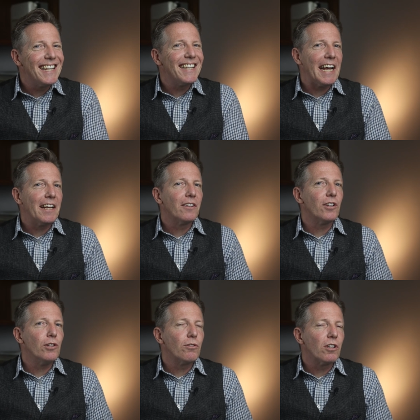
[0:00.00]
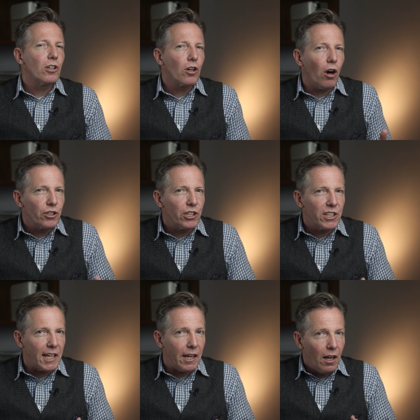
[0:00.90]
thing that you can
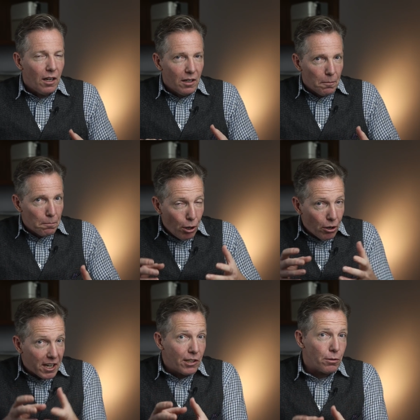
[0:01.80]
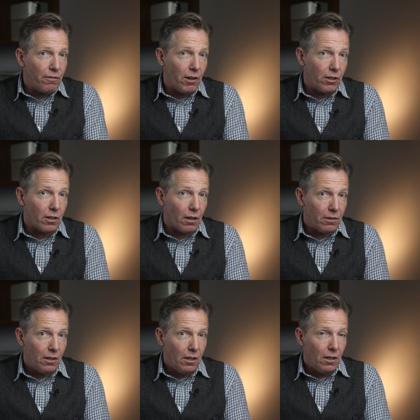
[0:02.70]
consciously put into a photograph,
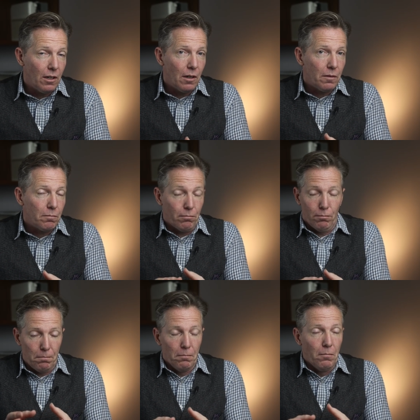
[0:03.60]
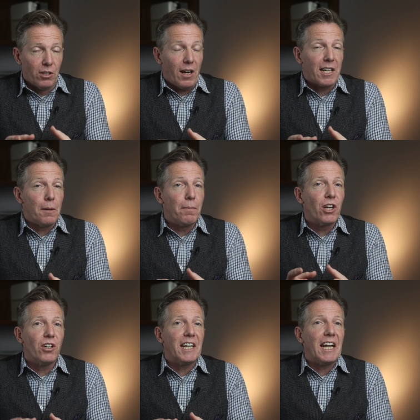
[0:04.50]
most likely
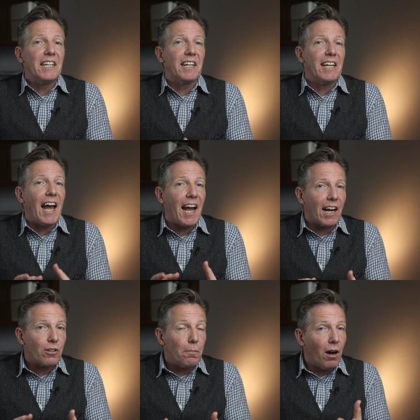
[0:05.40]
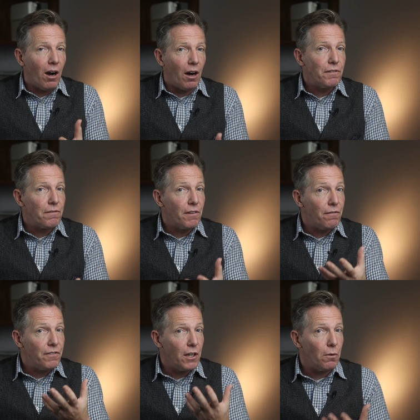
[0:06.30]
because it is an act on behalf of the
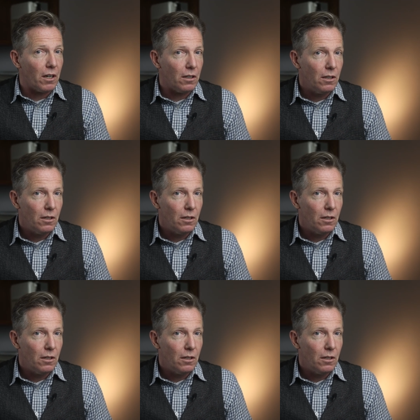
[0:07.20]
viewer.